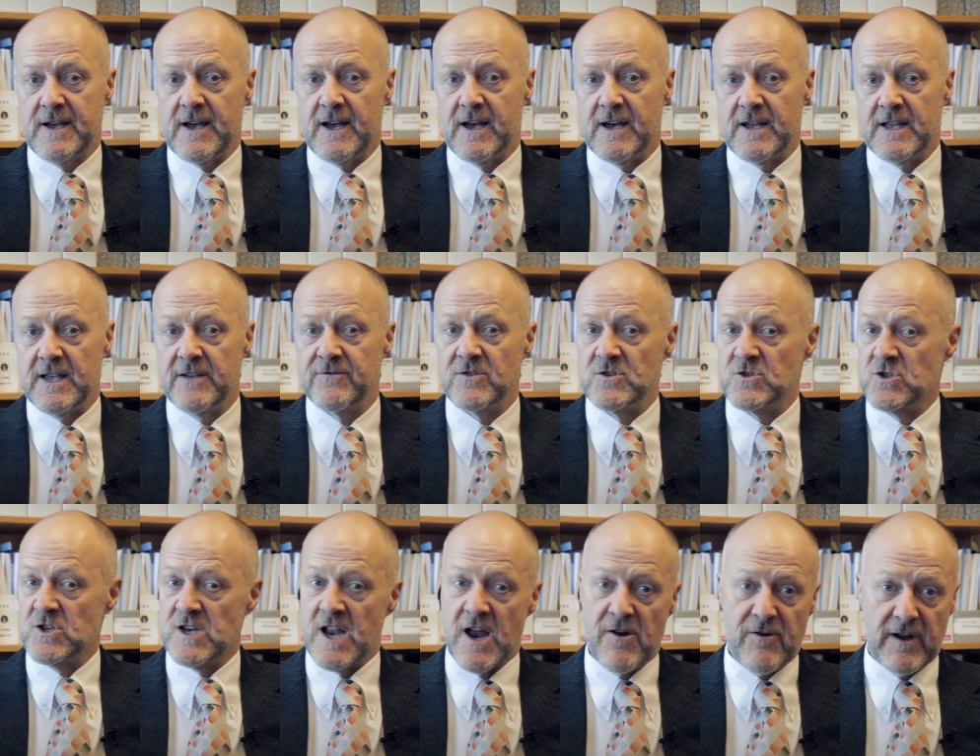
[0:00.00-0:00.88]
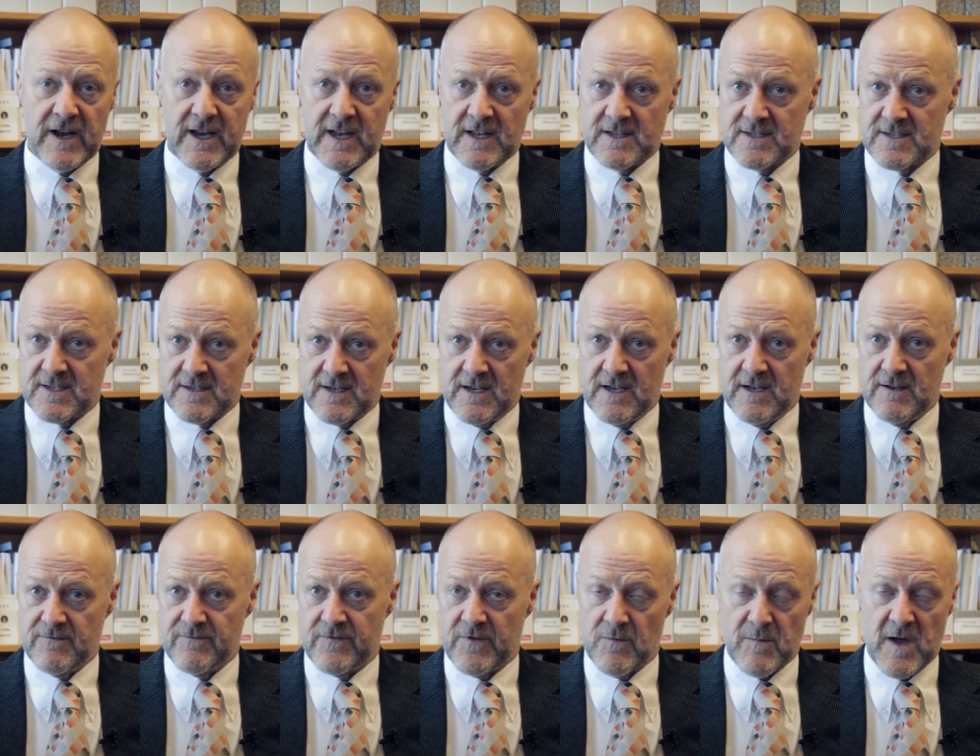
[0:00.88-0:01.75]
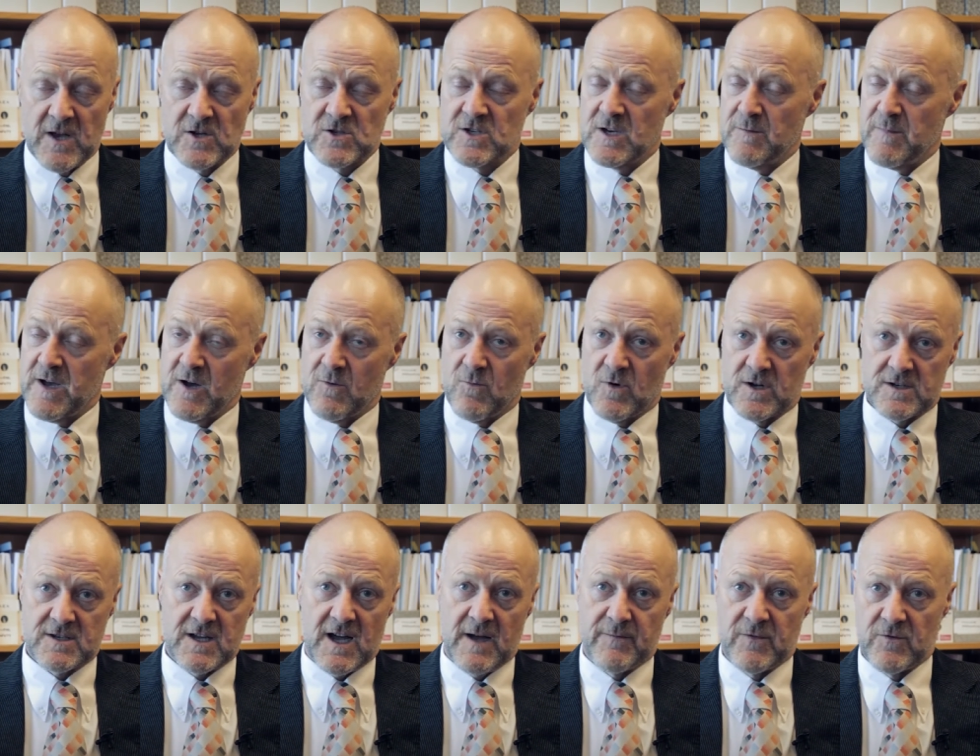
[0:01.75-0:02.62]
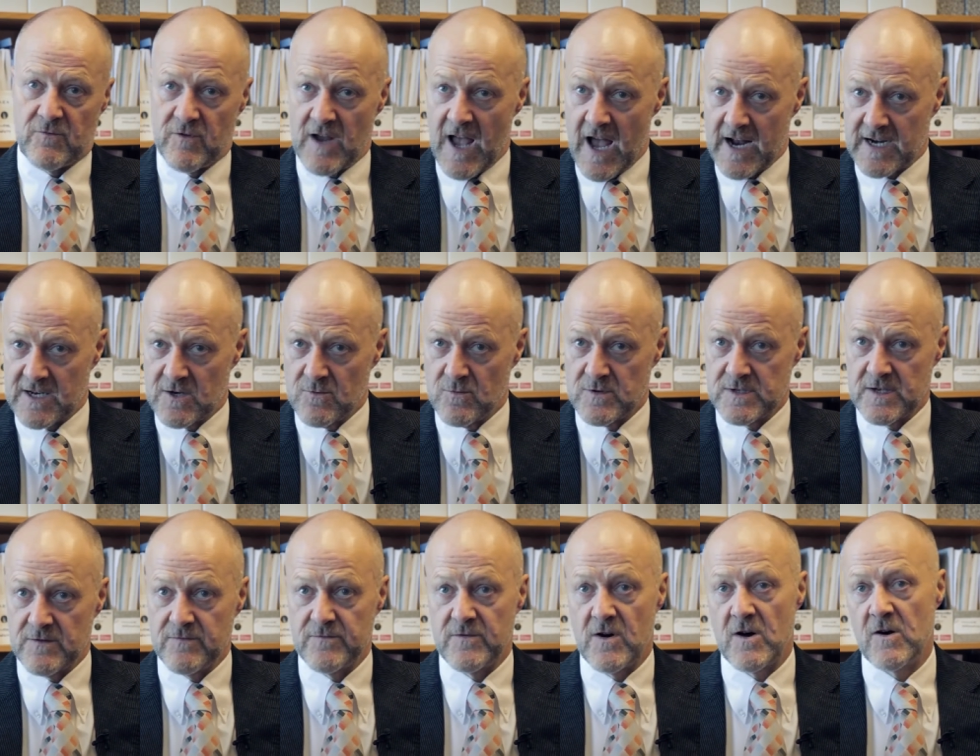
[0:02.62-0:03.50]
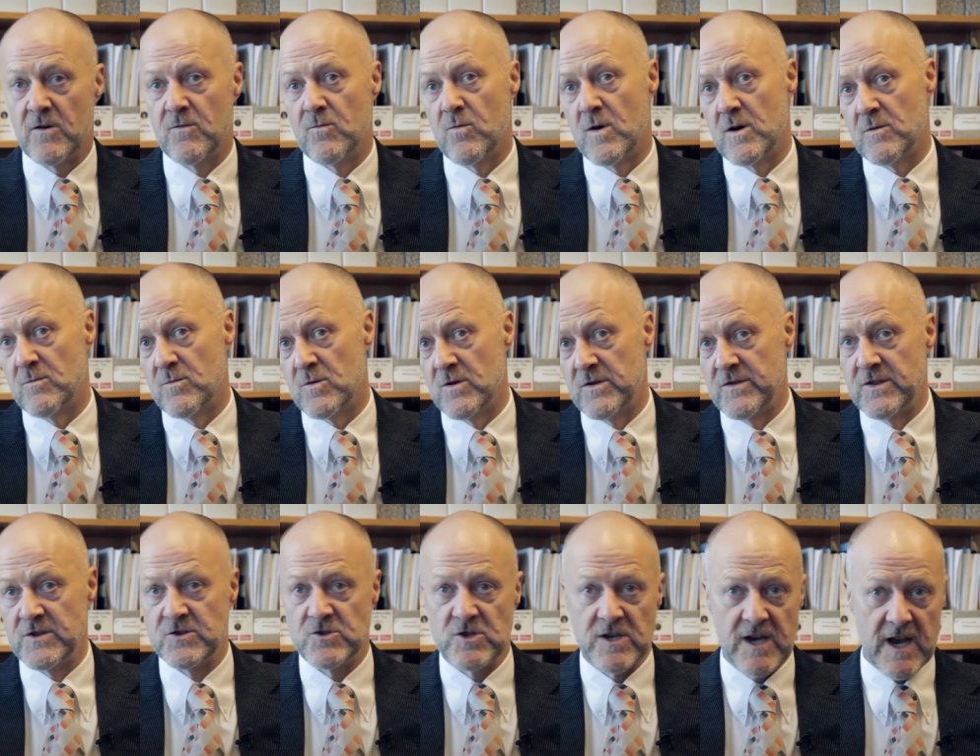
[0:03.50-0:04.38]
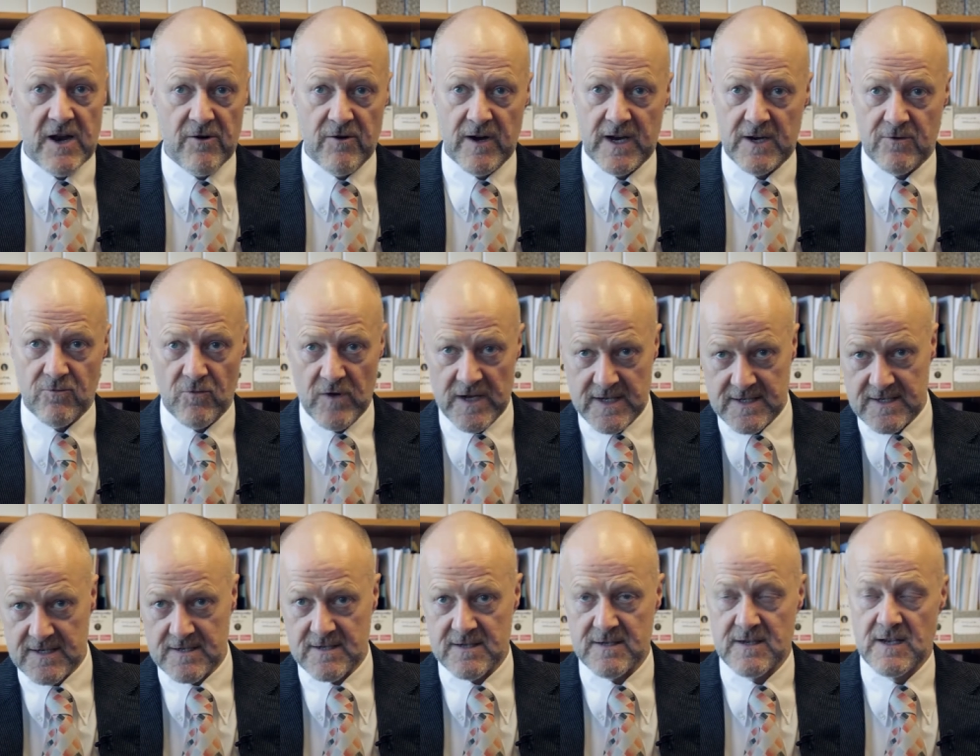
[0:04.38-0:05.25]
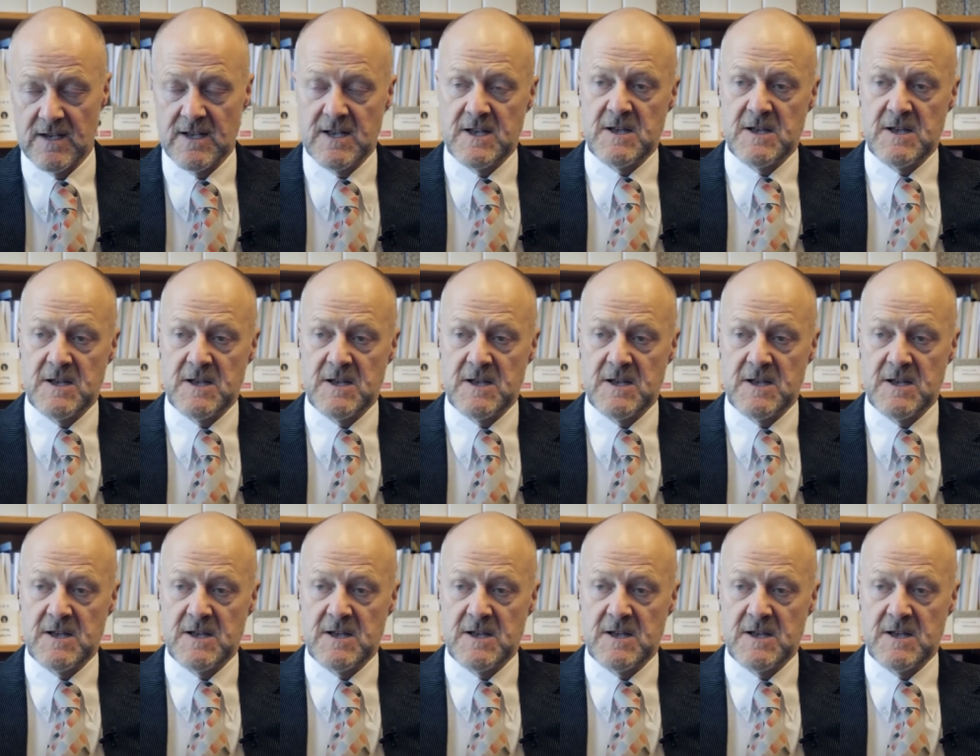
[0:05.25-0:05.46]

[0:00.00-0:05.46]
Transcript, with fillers: uh, even generic in information about what type of reactor was involved, what were the generic risks,